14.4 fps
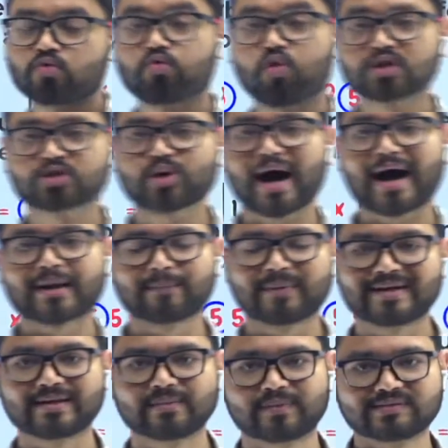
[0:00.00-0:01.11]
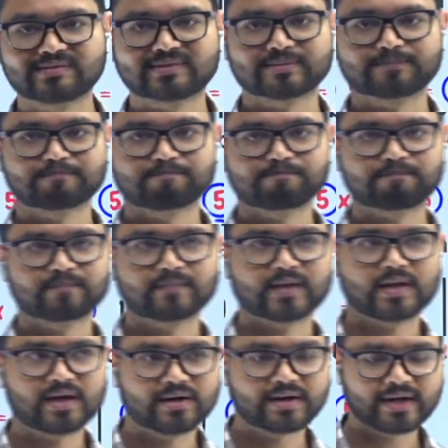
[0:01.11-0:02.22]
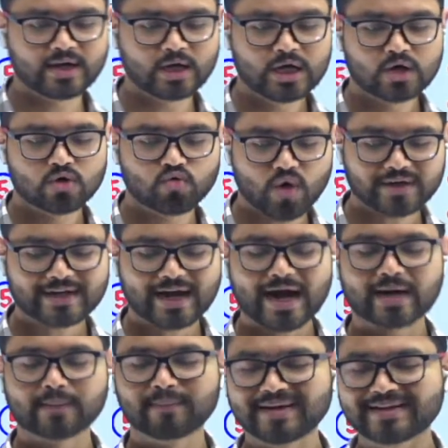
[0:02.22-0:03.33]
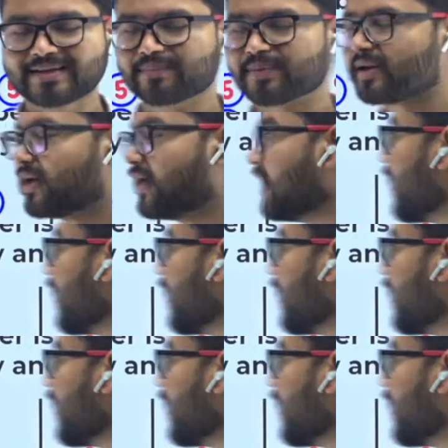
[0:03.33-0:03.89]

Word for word: What are multiples? Okay, what are multiple?